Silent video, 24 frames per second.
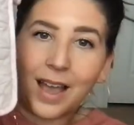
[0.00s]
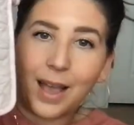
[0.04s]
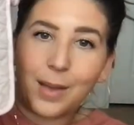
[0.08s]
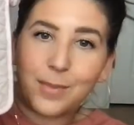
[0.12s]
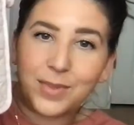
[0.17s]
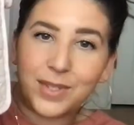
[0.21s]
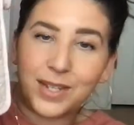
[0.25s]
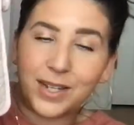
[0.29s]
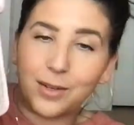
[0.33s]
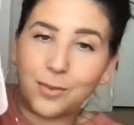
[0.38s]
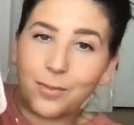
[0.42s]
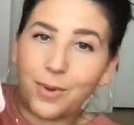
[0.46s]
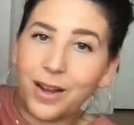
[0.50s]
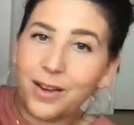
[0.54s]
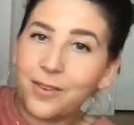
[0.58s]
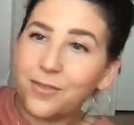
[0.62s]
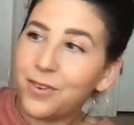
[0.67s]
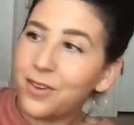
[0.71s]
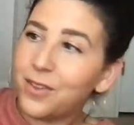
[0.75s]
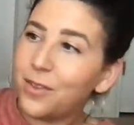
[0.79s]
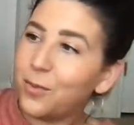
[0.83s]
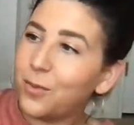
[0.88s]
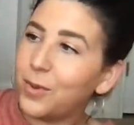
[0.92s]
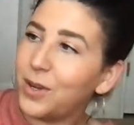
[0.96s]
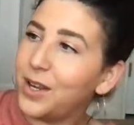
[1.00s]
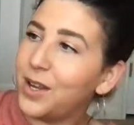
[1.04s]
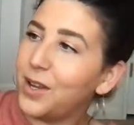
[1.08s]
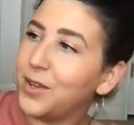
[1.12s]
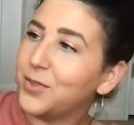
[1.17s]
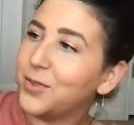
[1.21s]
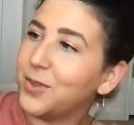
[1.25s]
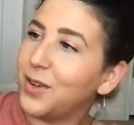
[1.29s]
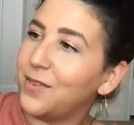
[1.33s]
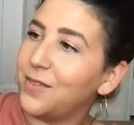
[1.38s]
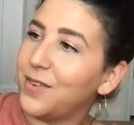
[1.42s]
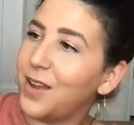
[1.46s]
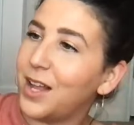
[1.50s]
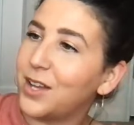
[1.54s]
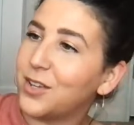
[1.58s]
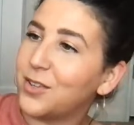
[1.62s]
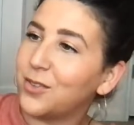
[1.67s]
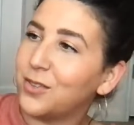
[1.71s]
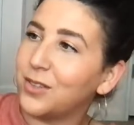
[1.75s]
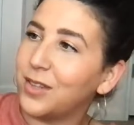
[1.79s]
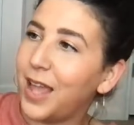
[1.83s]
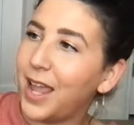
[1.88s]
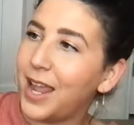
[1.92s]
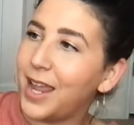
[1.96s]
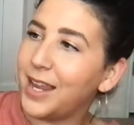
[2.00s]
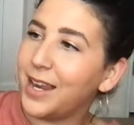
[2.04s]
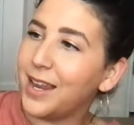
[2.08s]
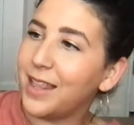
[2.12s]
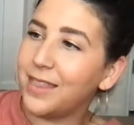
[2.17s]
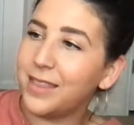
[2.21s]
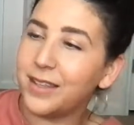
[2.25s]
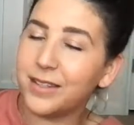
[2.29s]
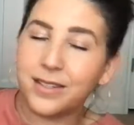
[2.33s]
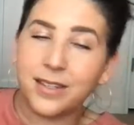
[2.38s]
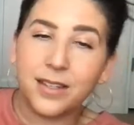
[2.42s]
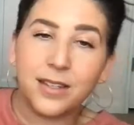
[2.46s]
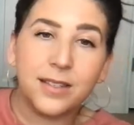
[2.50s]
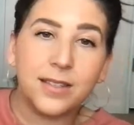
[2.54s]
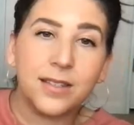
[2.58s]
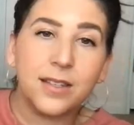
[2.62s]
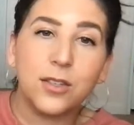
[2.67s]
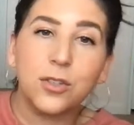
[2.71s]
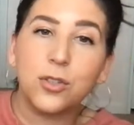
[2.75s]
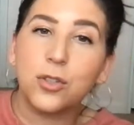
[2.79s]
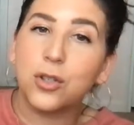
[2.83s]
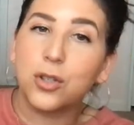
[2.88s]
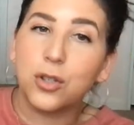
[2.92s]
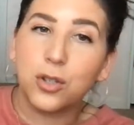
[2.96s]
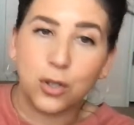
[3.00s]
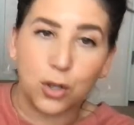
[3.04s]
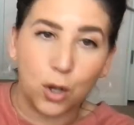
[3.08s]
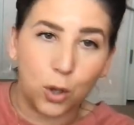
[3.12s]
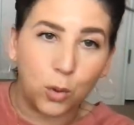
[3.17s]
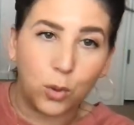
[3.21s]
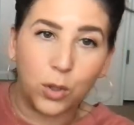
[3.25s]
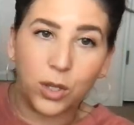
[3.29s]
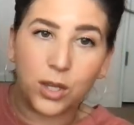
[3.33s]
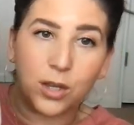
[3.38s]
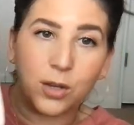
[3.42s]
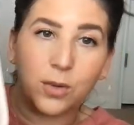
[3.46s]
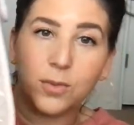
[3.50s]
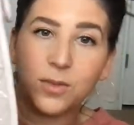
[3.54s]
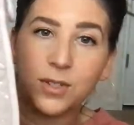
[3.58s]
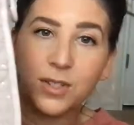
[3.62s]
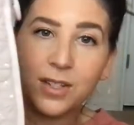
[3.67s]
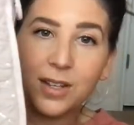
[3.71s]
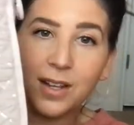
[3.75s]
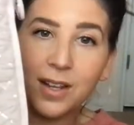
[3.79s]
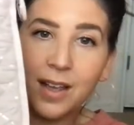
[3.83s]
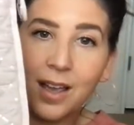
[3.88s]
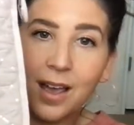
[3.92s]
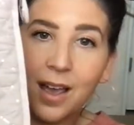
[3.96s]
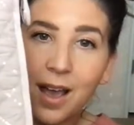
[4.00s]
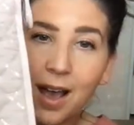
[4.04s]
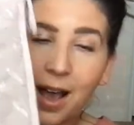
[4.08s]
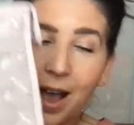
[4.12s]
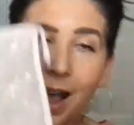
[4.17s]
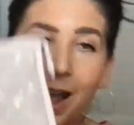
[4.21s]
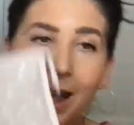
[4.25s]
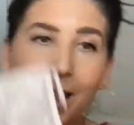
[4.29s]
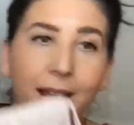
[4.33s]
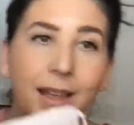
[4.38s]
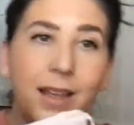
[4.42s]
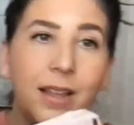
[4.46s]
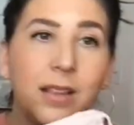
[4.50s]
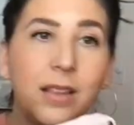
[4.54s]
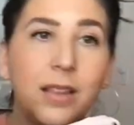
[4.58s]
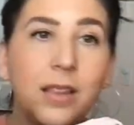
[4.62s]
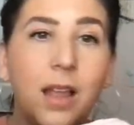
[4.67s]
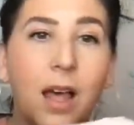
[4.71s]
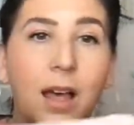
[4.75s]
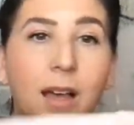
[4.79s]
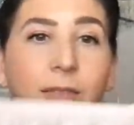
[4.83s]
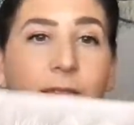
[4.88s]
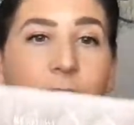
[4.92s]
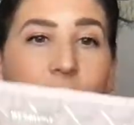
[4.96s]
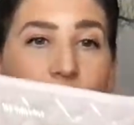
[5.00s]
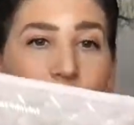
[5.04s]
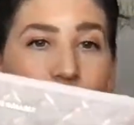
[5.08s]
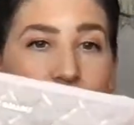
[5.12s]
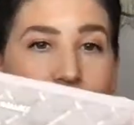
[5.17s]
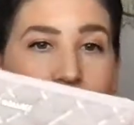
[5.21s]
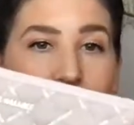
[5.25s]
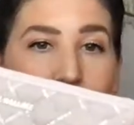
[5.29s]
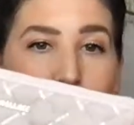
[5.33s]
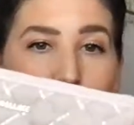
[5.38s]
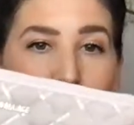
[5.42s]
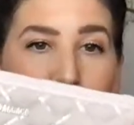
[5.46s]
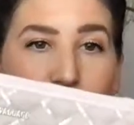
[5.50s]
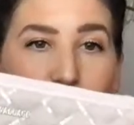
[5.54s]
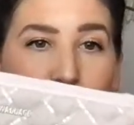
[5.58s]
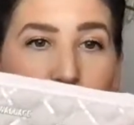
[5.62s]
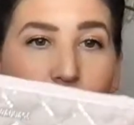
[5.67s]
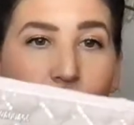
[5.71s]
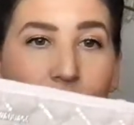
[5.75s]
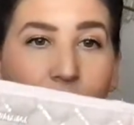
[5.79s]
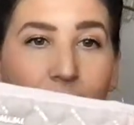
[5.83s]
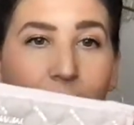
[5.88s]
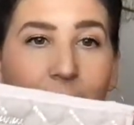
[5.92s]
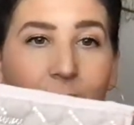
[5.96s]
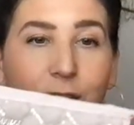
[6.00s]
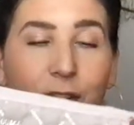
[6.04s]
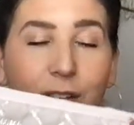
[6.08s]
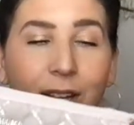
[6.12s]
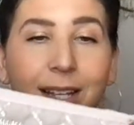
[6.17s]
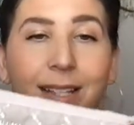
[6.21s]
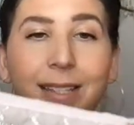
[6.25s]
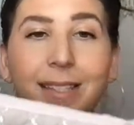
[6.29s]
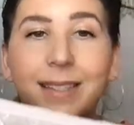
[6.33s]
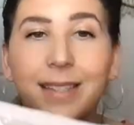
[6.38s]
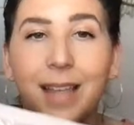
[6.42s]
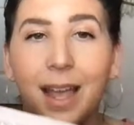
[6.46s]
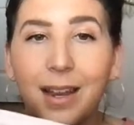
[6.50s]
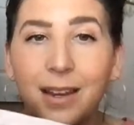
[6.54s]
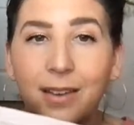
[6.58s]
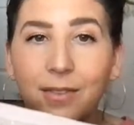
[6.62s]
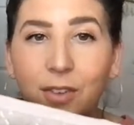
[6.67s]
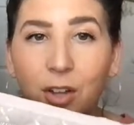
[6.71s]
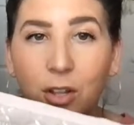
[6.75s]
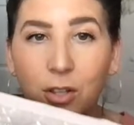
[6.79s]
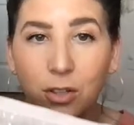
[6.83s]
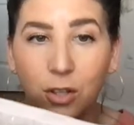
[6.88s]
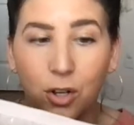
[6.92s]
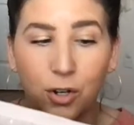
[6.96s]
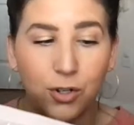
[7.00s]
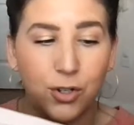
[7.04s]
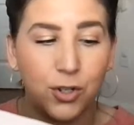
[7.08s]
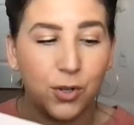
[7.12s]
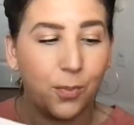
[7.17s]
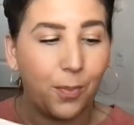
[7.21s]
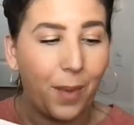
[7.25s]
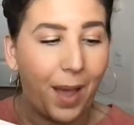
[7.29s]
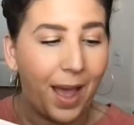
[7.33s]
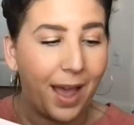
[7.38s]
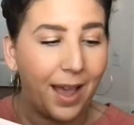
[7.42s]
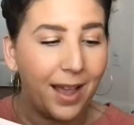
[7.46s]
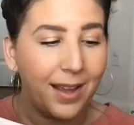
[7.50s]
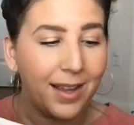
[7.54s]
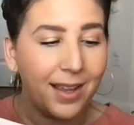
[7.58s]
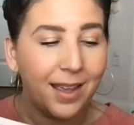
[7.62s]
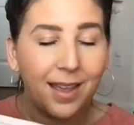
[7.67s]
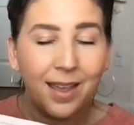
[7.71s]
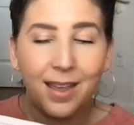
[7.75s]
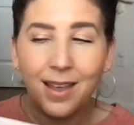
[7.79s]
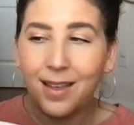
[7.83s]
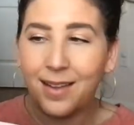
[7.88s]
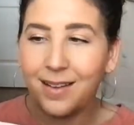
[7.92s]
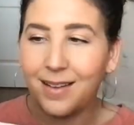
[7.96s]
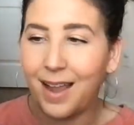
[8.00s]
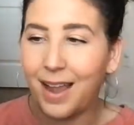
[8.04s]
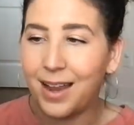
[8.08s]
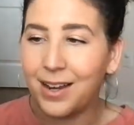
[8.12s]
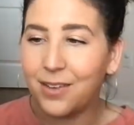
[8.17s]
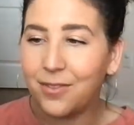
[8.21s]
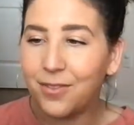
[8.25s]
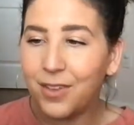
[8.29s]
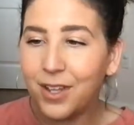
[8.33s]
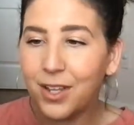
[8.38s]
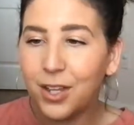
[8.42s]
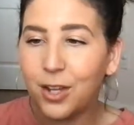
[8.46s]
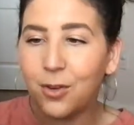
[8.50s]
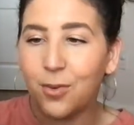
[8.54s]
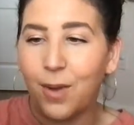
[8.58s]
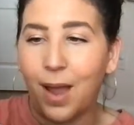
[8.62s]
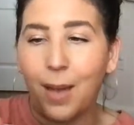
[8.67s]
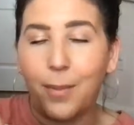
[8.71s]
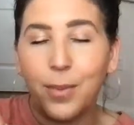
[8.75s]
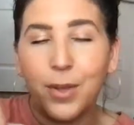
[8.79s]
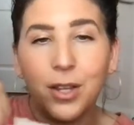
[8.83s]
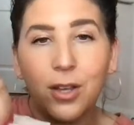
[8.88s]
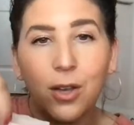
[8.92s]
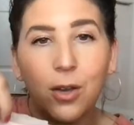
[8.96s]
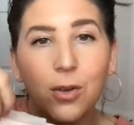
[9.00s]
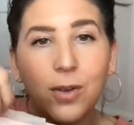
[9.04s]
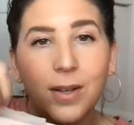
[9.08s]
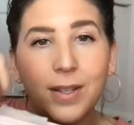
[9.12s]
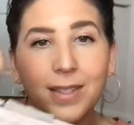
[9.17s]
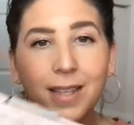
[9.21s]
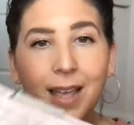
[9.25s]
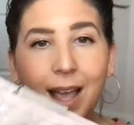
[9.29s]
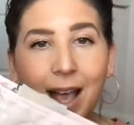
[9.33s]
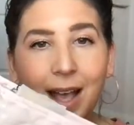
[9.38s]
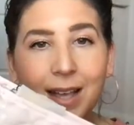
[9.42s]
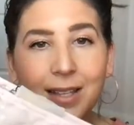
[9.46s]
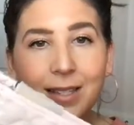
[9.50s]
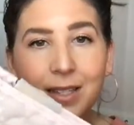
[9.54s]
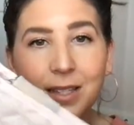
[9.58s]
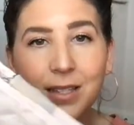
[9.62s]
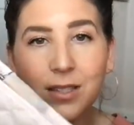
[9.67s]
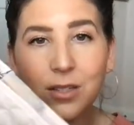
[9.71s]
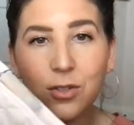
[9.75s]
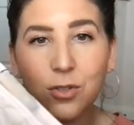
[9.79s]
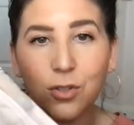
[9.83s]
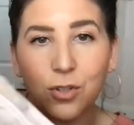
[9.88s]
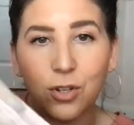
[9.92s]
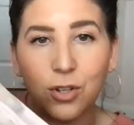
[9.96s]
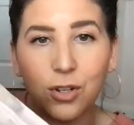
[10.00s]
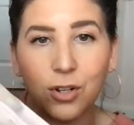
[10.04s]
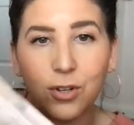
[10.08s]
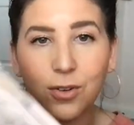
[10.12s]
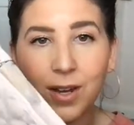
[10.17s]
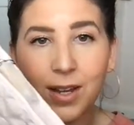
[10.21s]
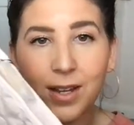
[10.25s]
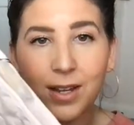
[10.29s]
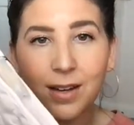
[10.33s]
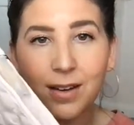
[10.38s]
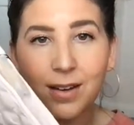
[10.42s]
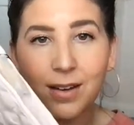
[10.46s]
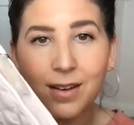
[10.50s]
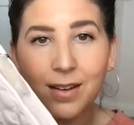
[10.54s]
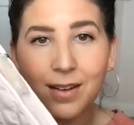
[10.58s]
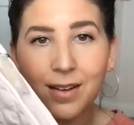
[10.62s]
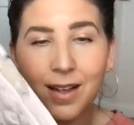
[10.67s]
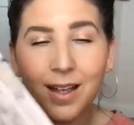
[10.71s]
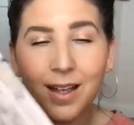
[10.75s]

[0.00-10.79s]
I'm sitting right in front of the window so I have natural light. This is so cute. I love using the Metro Clutch inside of a larger bag, kind of like a grab and go because it has this little hook right here.